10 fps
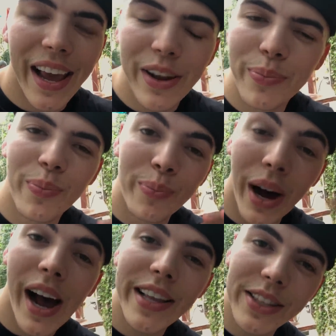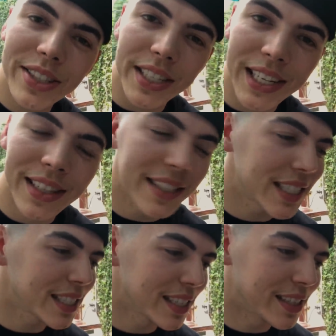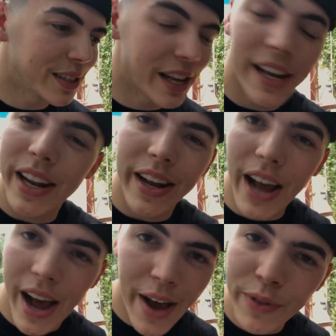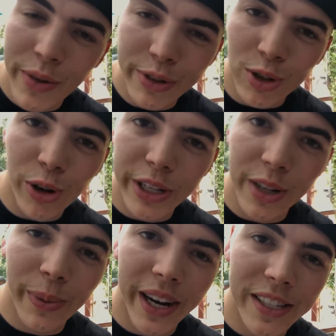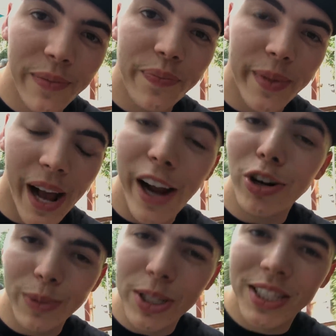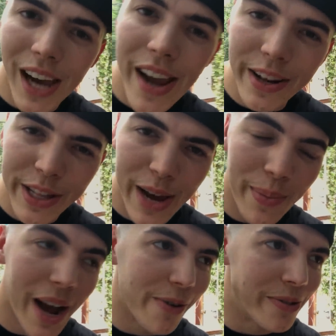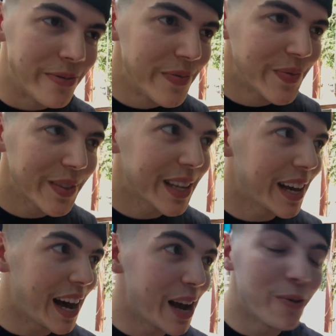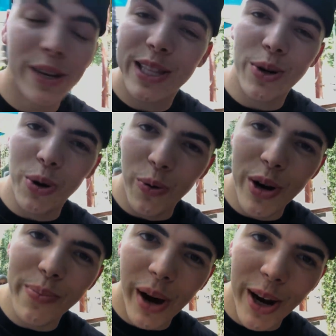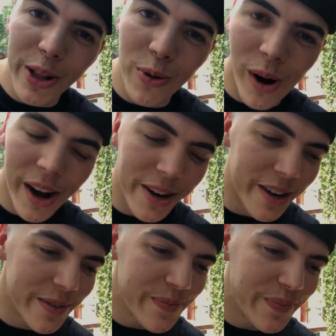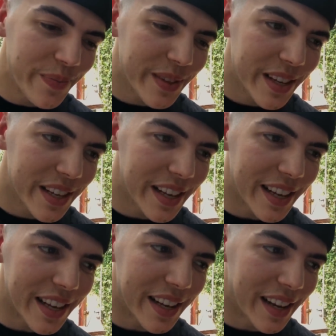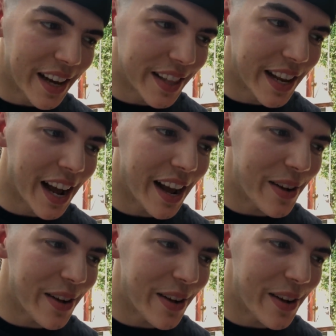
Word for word: And behind the scenes, that I've never told anybody, I almost died on that mountain. I went there with one bottle of water, and then three I,